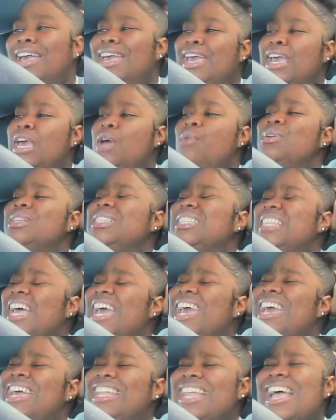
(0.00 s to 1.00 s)
It was
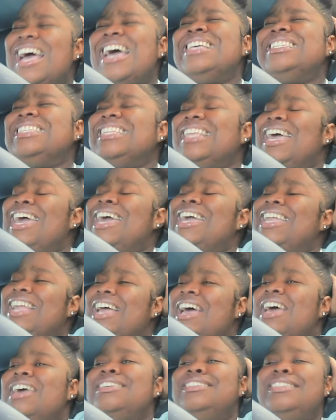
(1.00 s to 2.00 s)
late nights, late
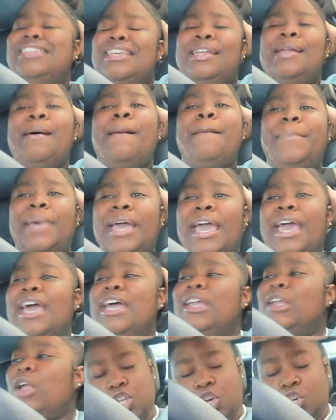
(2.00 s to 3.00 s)
nights in a
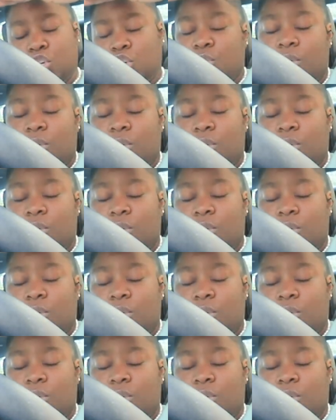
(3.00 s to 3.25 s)
band, so you